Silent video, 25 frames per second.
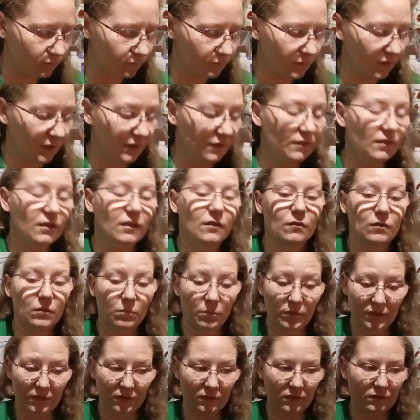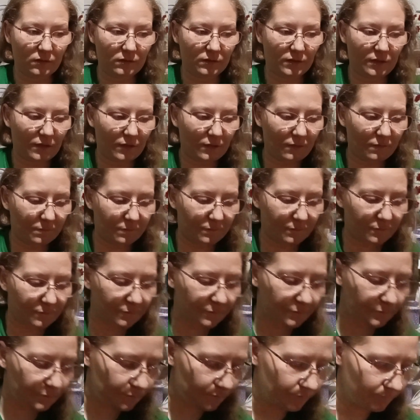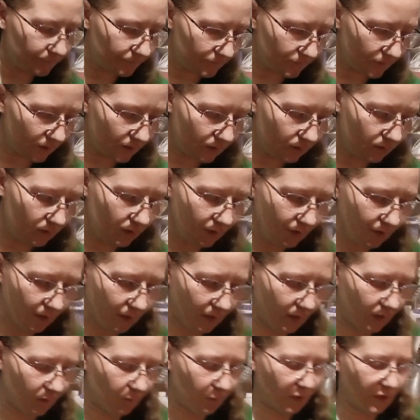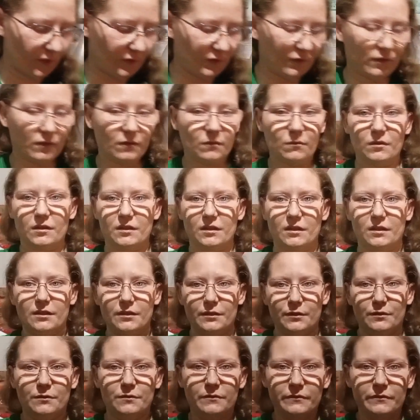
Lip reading: I sewed a bell on there. I had to look at it and make sure it wasn't glue.